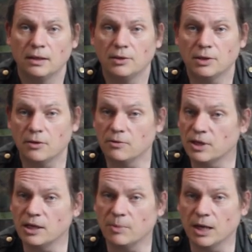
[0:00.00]
So
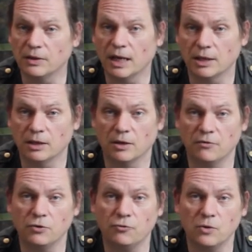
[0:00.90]
think about that. You know,
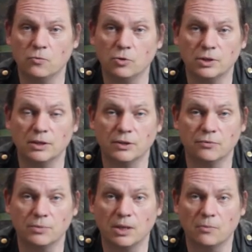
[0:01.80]
if you drink water that's
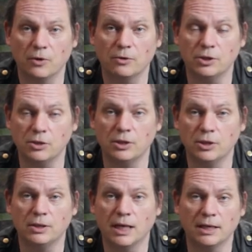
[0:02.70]
from somewhere else, you
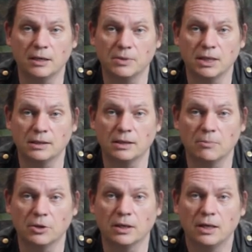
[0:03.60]
could get an upset
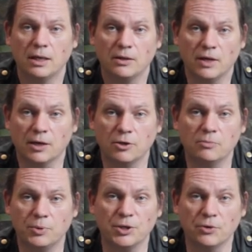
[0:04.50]
stomach. That
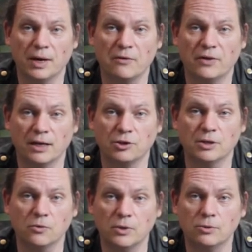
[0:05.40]
could put you out of
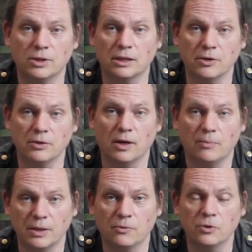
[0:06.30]
action. It will slow you
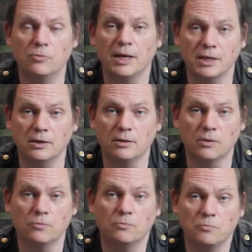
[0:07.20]
up. It will make
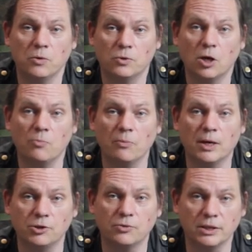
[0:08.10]
you, it will
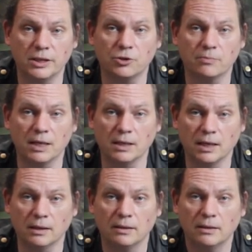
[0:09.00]
compromise your decision making.